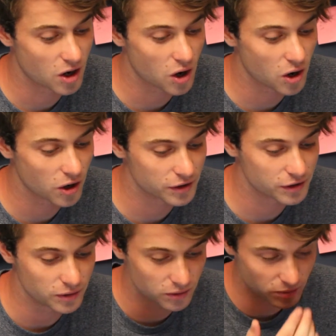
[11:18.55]
Are
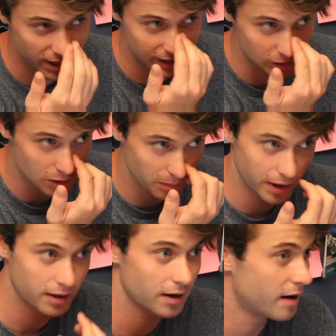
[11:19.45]
you a
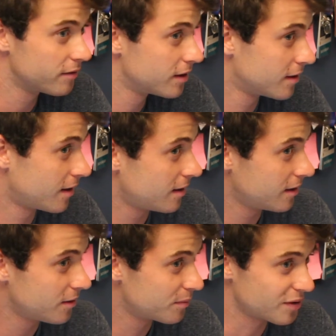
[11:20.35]
lawbreaker ever? I don't
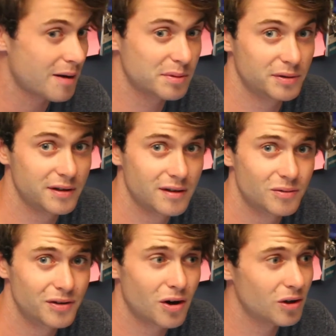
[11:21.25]
know. Probably.
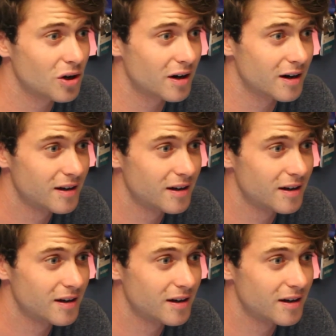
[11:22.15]
We all are.